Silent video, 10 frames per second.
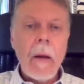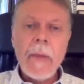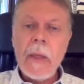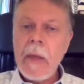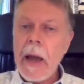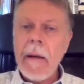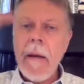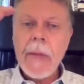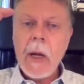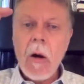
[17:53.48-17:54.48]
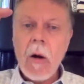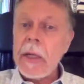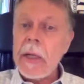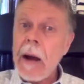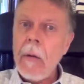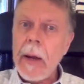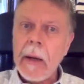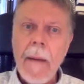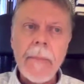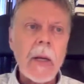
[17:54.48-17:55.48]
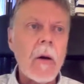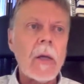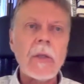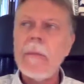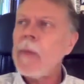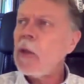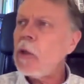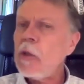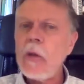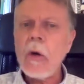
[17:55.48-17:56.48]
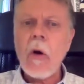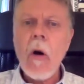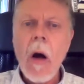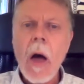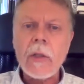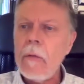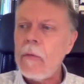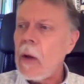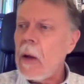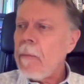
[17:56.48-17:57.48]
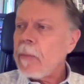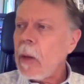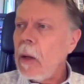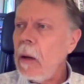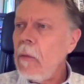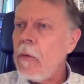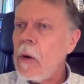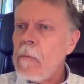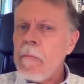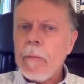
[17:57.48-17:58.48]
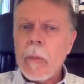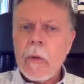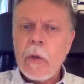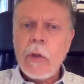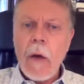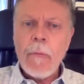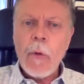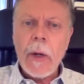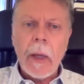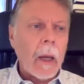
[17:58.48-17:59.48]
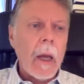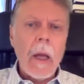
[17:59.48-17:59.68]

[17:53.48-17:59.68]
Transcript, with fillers: the economic, the narrow economic costs, just the cost of suffering